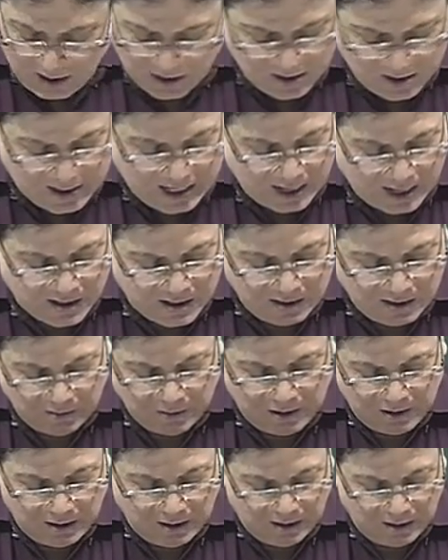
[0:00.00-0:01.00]
is that?
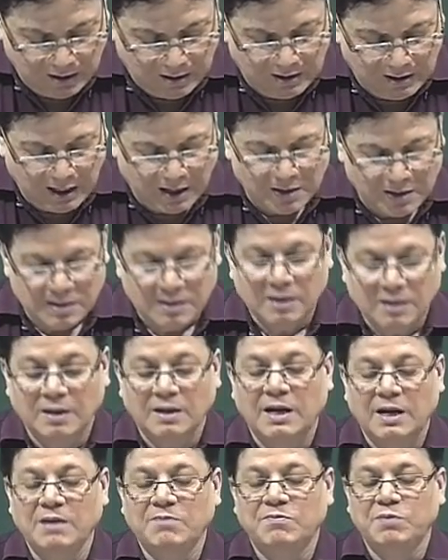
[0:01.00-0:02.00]
That
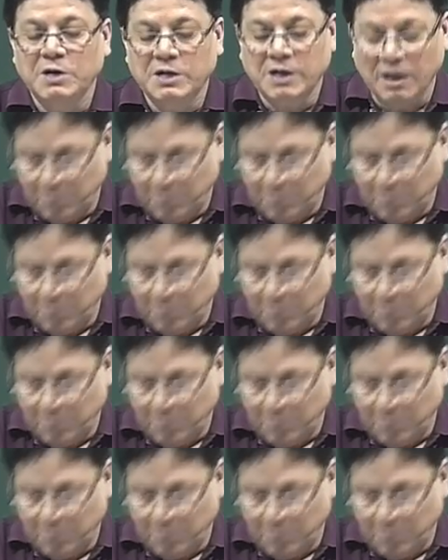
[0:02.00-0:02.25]
in Fischer